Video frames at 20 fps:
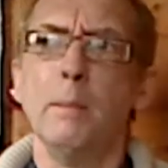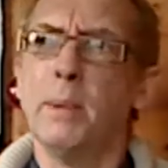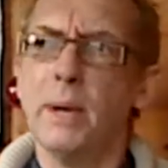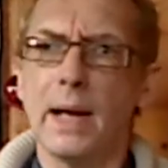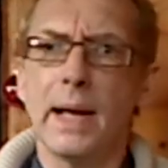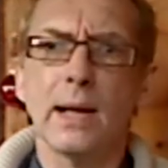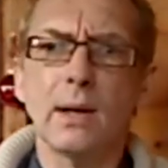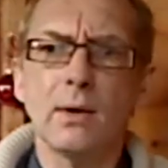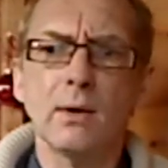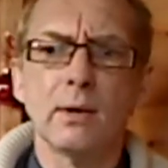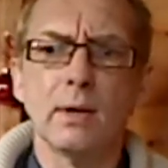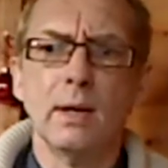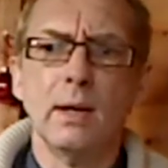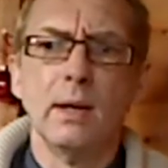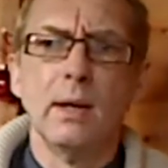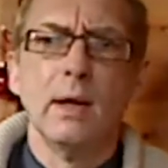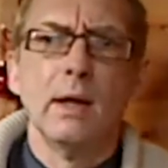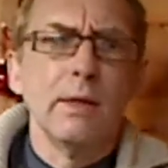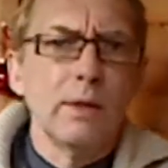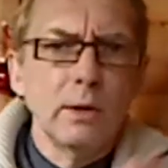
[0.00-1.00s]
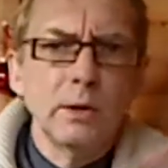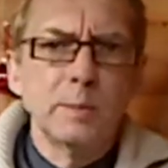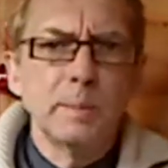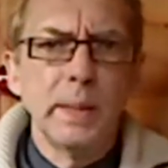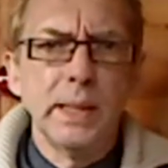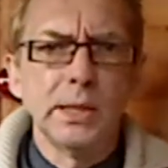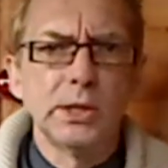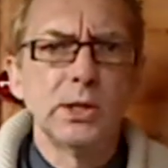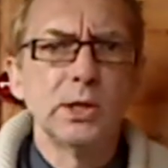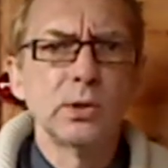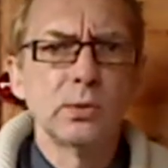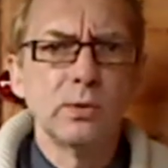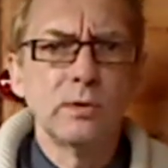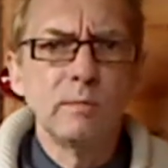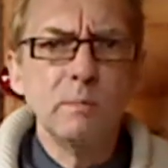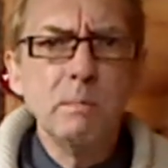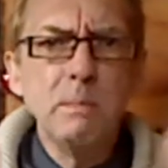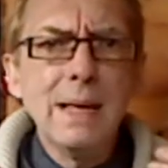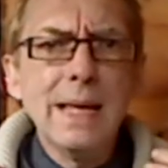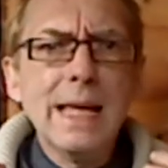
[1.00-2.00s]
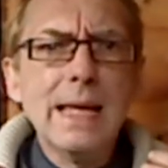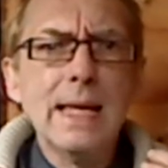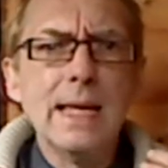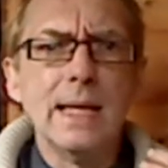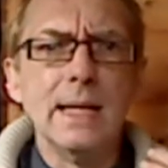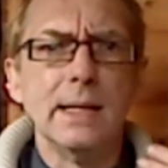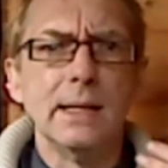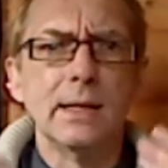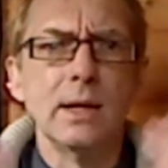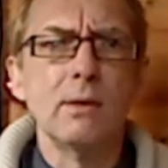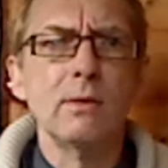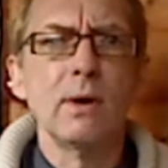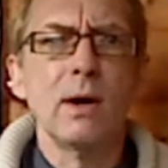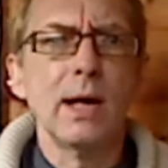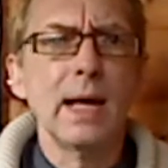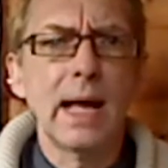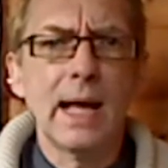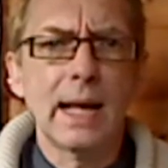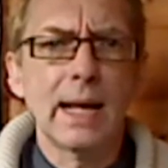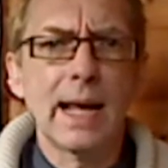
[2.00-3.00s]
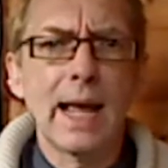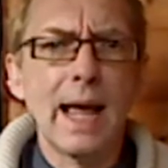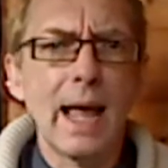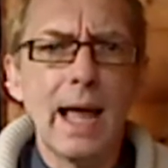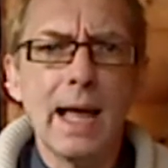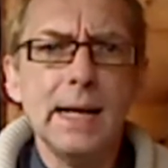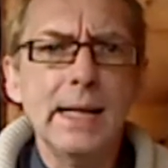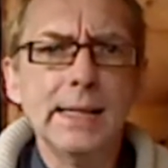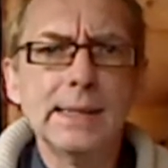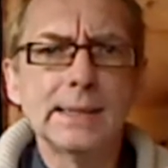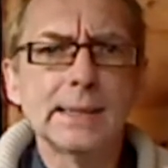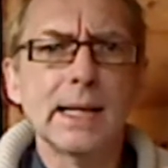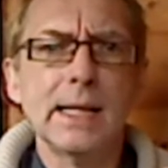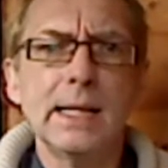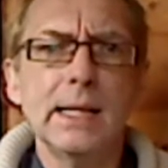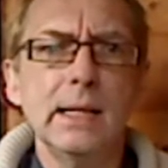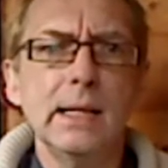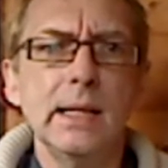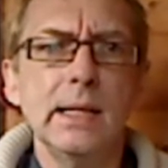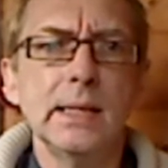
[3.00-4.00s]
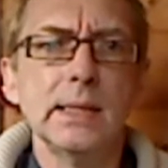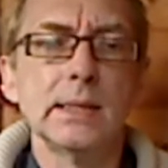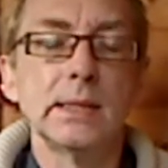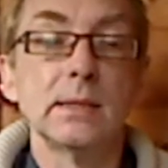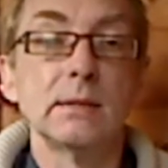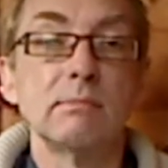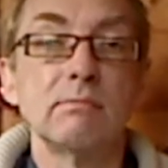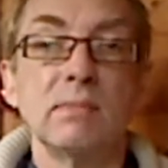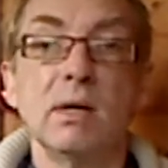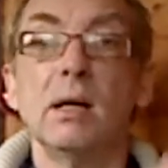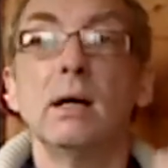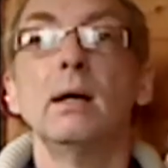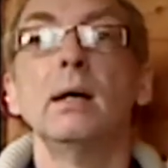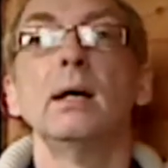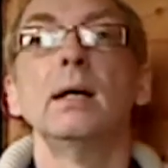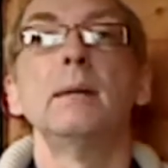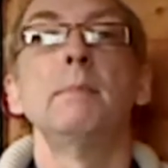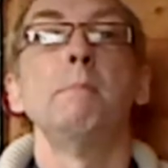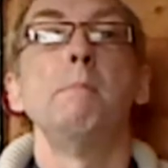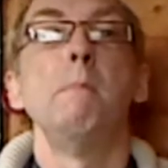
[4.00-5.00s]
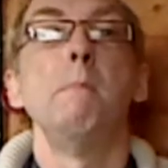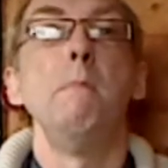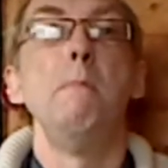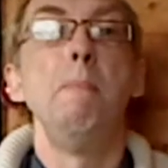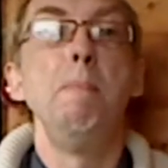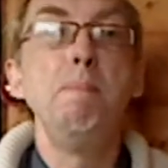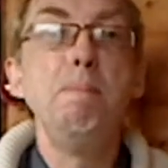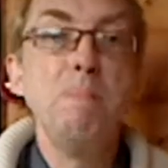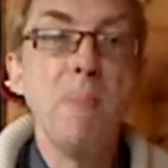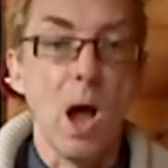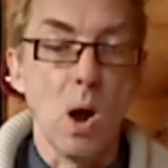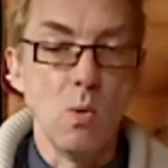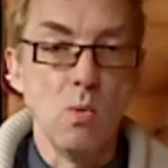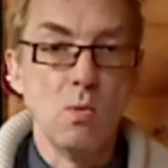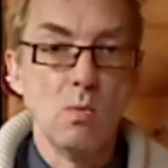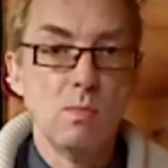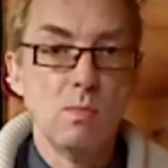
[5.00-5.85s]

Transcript: But hang on, those pictures are of me, don't I get any say in this? No.